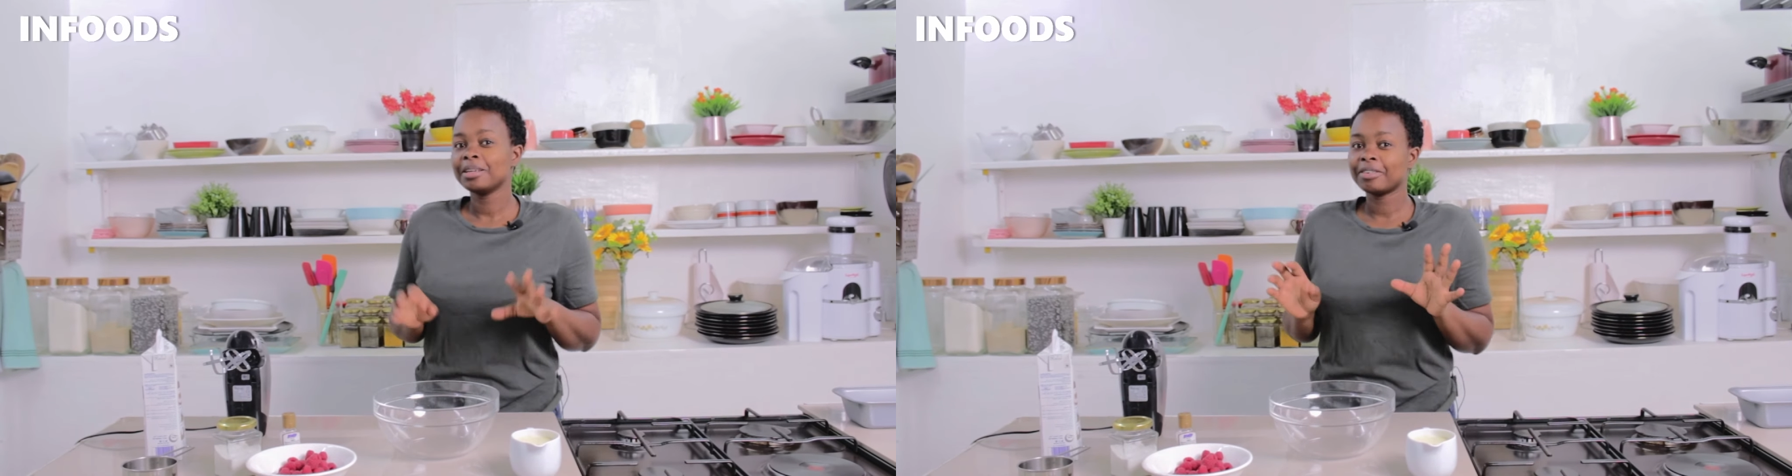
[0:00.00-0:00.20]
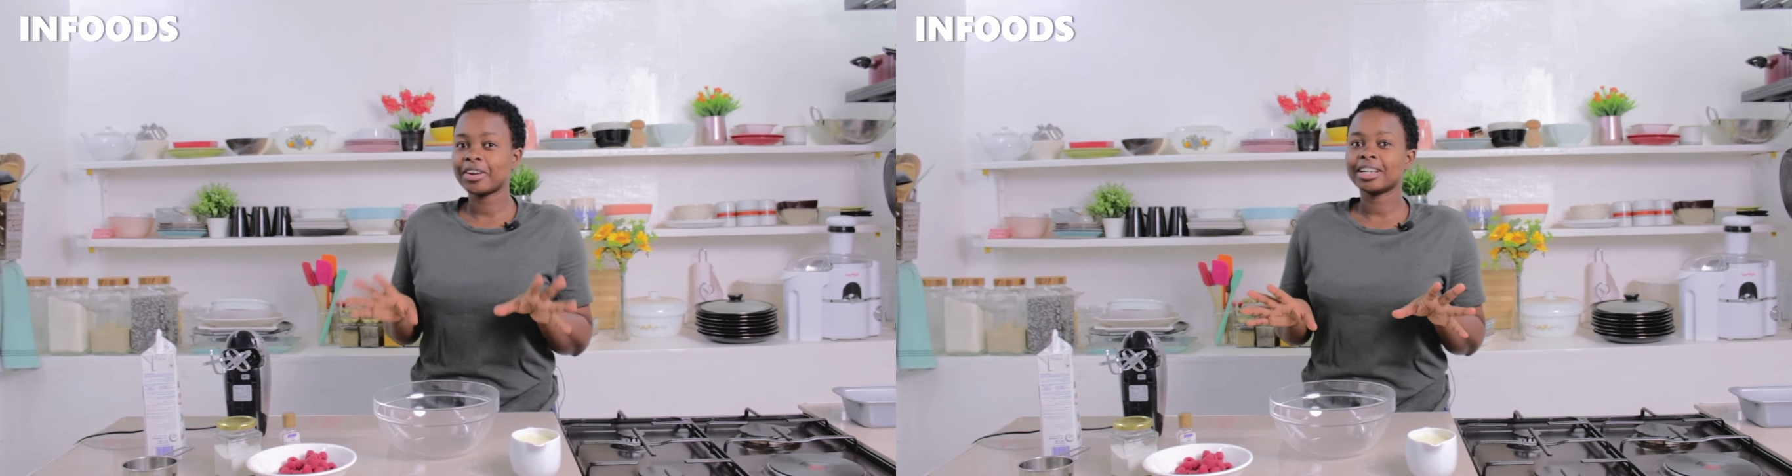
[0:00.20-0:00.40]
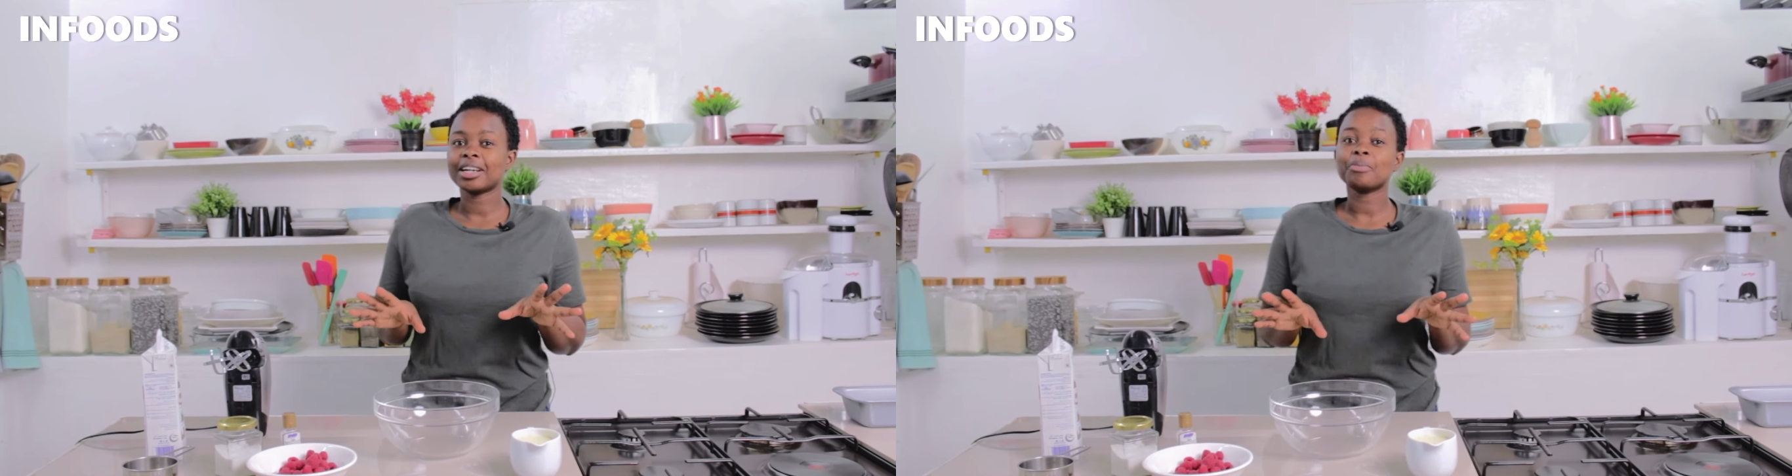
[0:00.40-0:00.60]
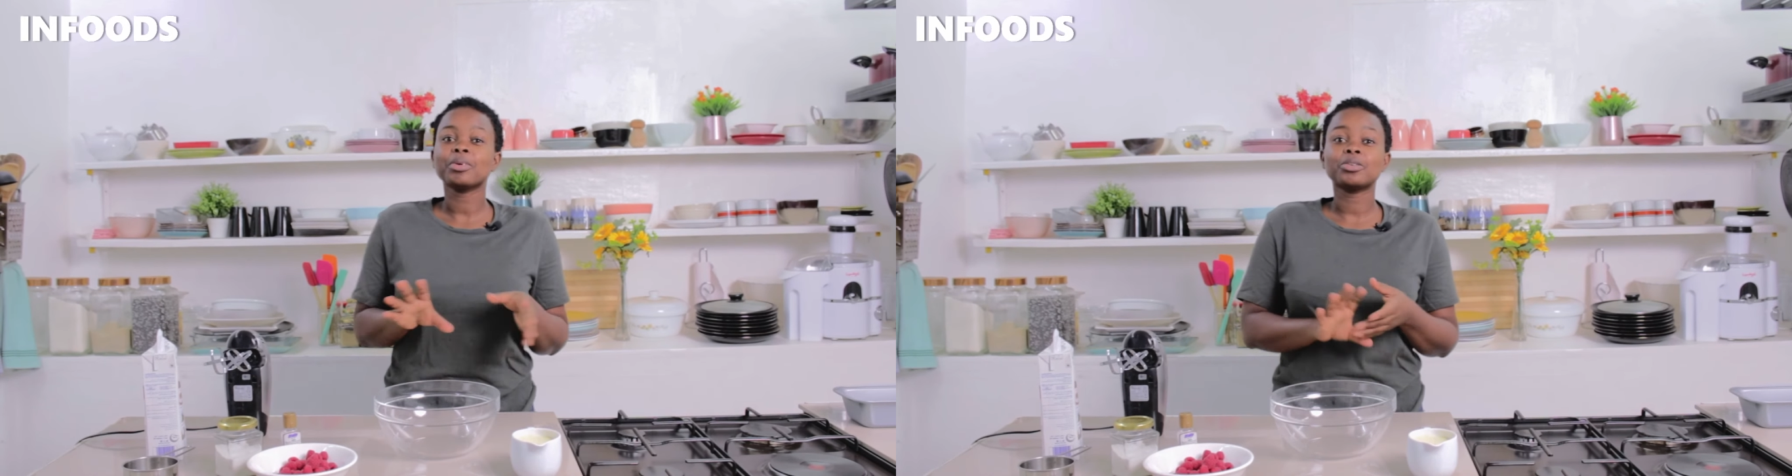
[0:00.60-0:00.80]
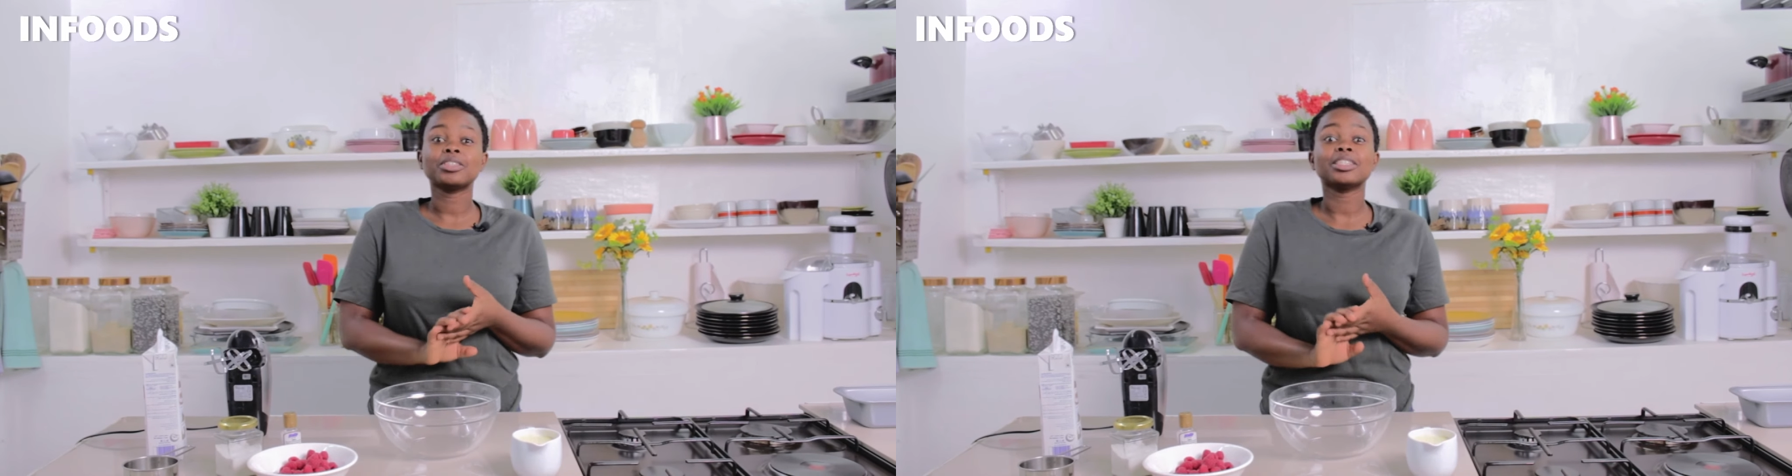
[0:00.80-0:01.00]
right now
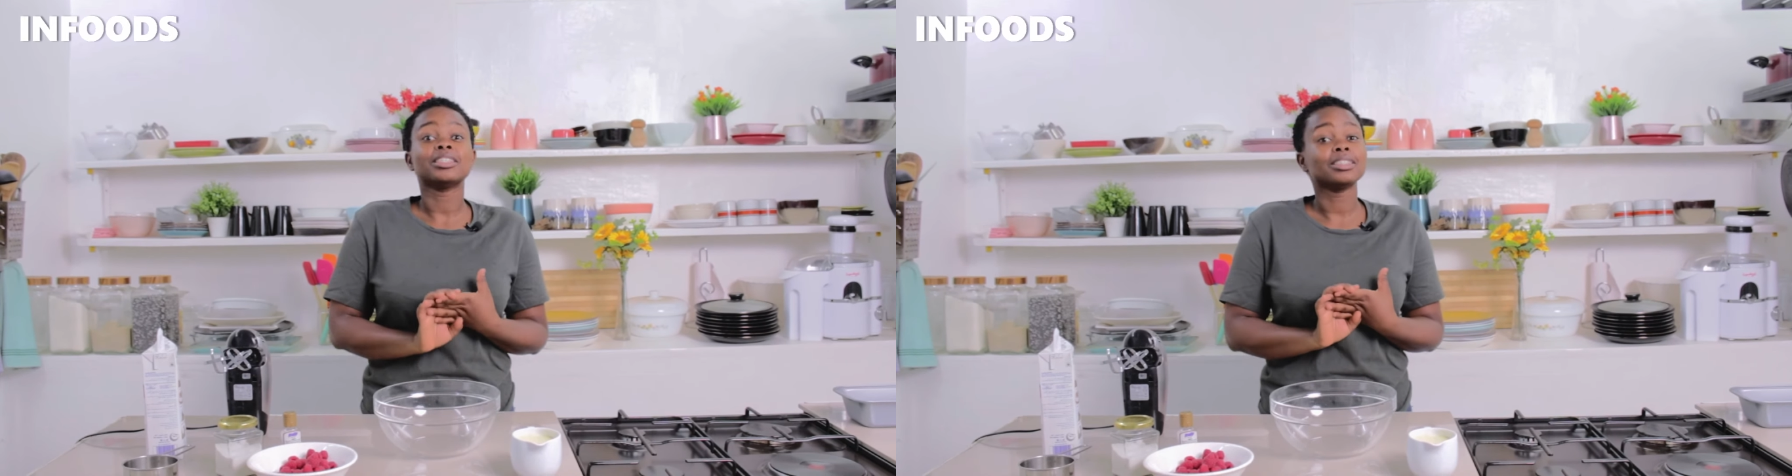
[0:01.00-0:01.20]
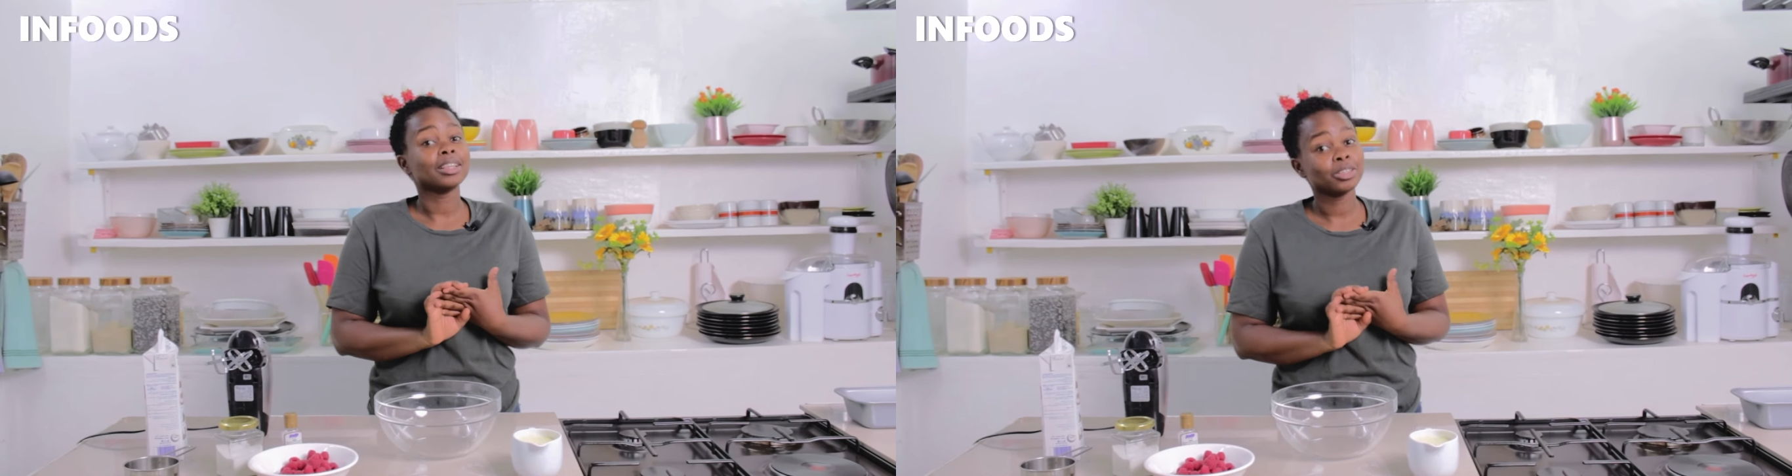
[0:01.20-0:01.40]
because it is